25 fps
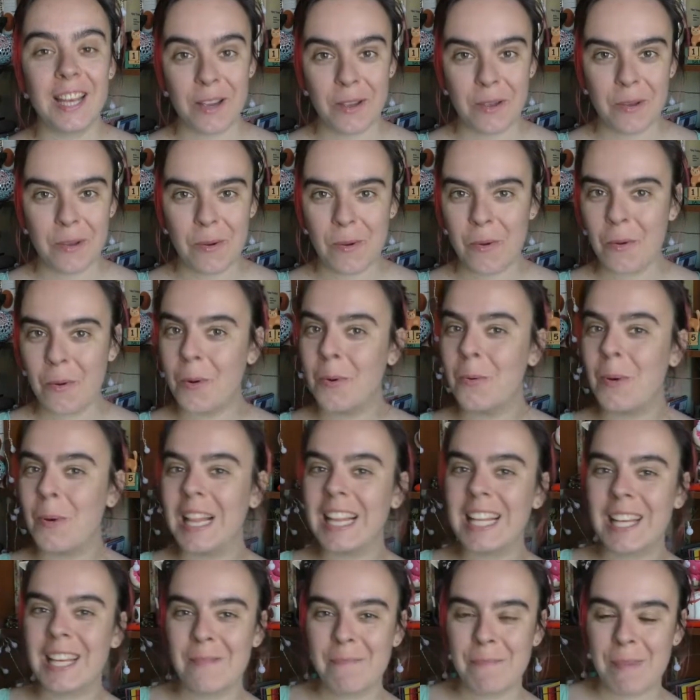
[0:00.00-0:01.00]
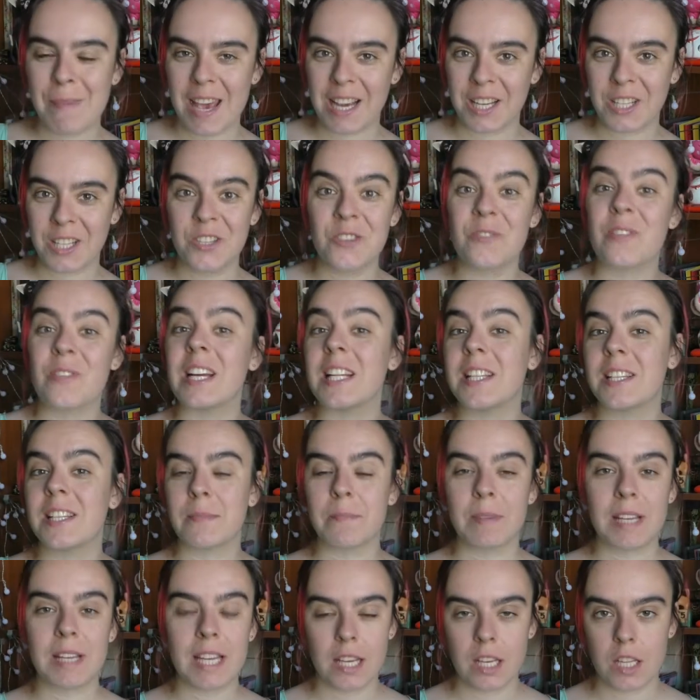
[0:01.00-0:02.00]
Hello, welcome back to
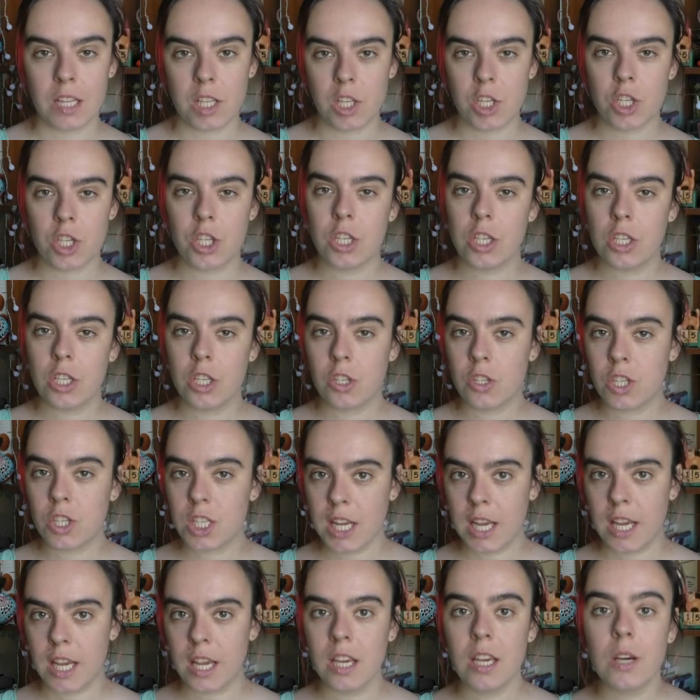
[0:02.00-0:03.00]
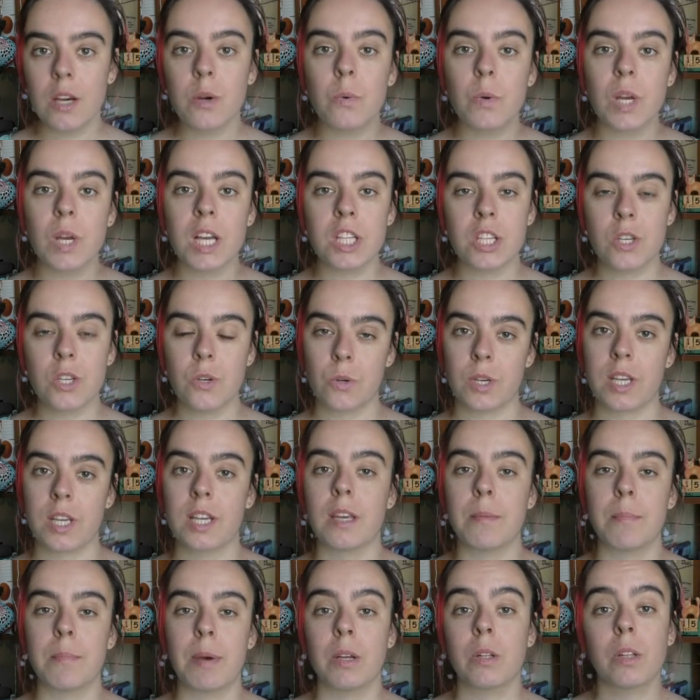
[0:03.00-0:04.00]
Random English. Today we're
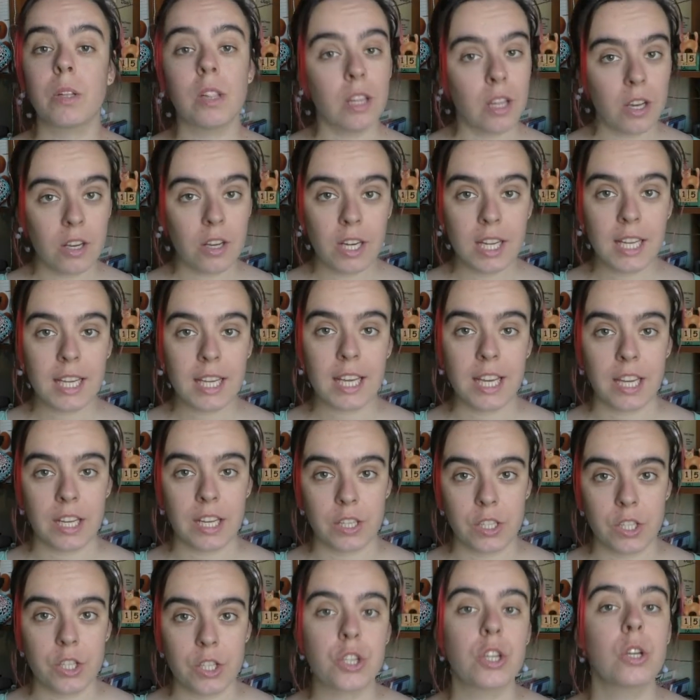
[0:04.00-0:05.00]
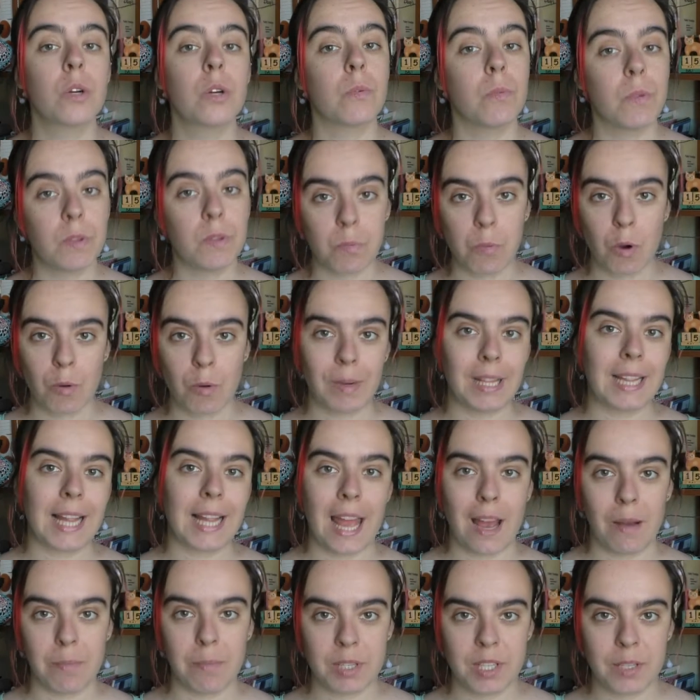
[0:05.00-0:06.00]
talking about learning English with mobile
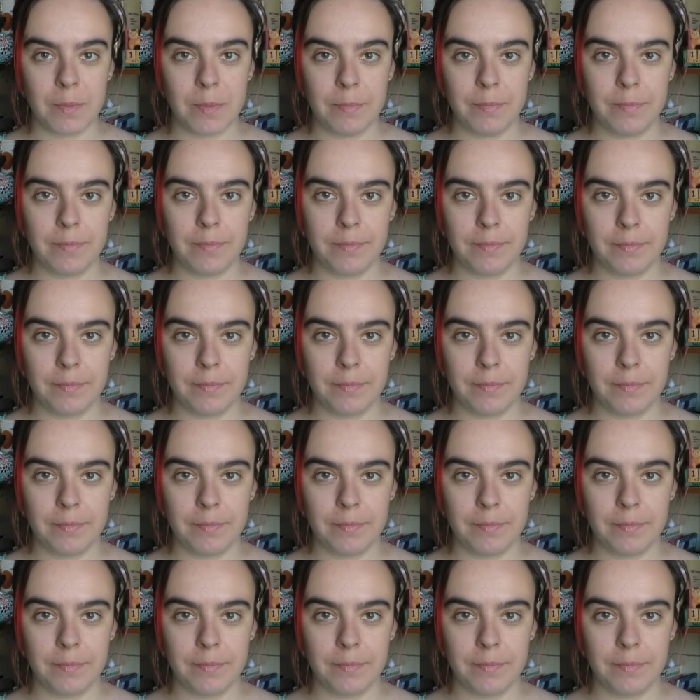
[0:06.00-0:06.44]
apps.